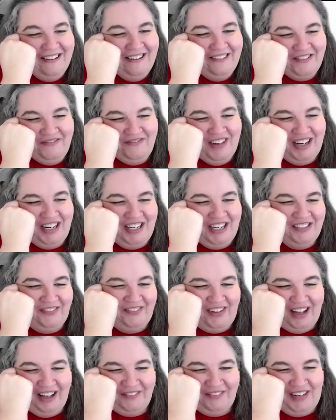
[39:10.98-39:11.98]
when money is
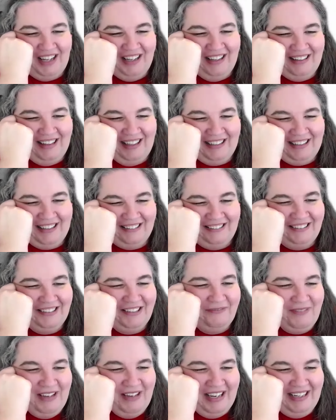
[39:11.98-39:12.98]
involved, I like to
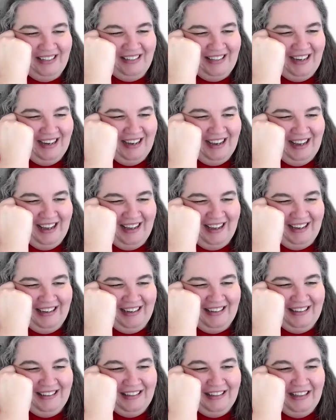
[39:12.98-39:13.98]
look a man in the eye.